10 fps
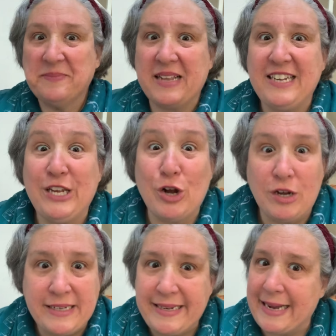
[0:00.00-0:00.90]

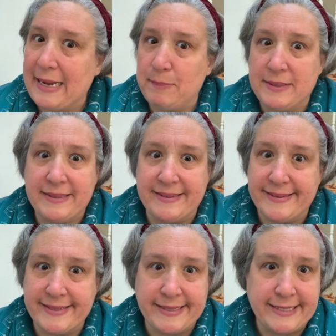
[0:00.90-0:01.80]
Yawning happens in
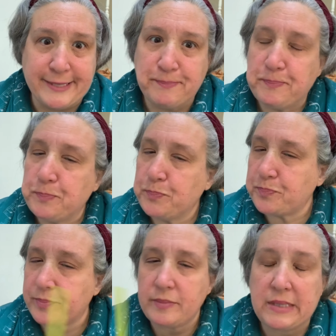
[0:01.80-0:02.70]
singing.
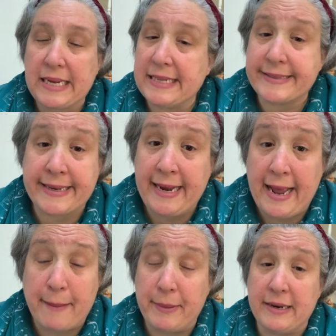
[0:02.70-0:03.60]
It's gonna
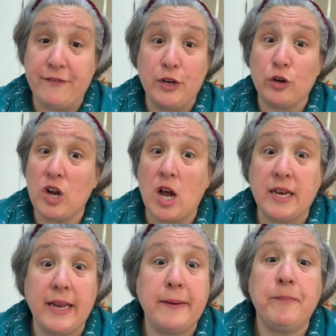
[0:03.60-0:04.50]
happen if you're
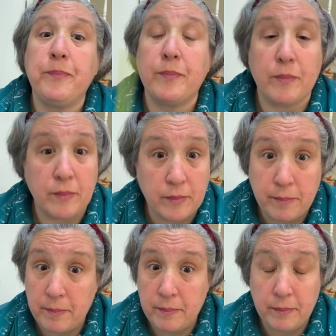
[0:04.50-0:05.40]
yawning.
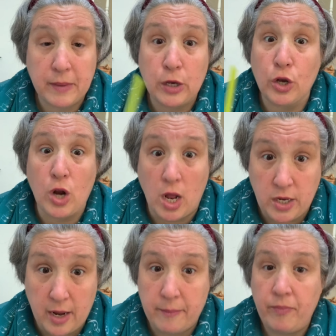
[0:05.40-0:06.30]
Good on
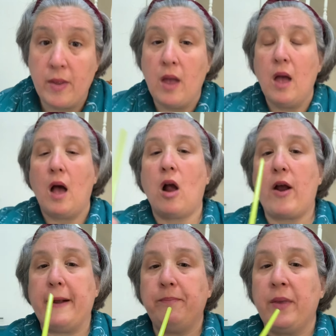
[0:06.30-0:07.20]
ya. All
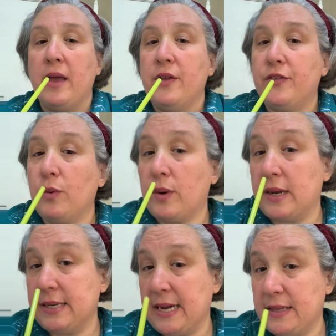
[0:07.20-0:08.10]
right, so we're
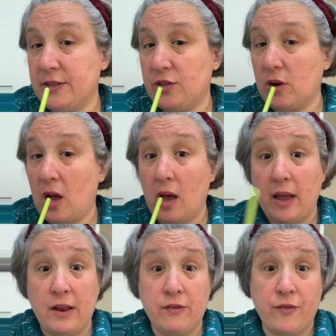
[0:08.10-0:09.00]
gonna take the straw,
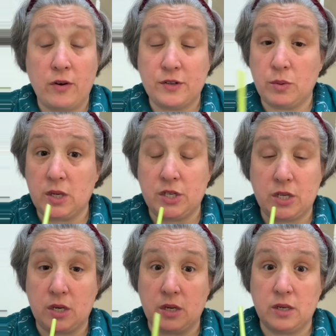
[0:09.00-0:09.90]
and first we're just
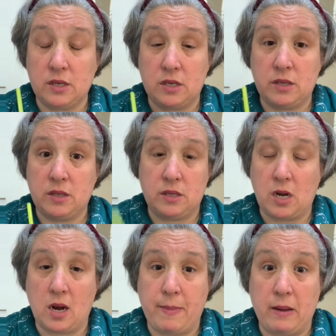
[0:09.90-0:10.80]
gonna
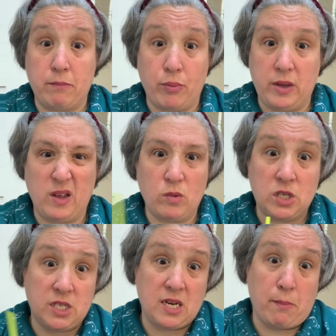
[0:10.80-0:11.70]
talk about breathing. We're
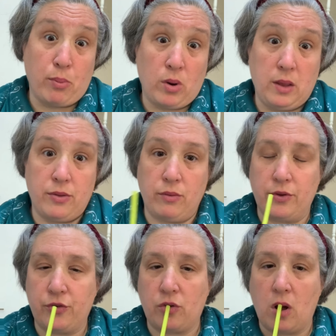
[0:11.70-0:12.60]
just gonna breathe through the
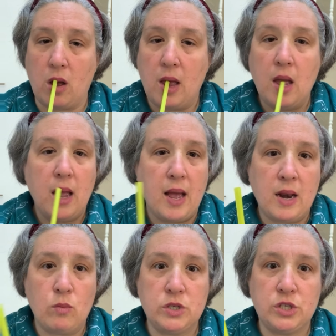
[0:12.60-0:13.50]
straw. And I
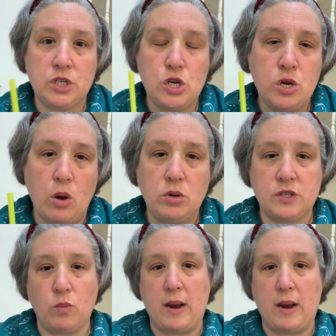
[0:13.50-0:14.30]
want you to notice what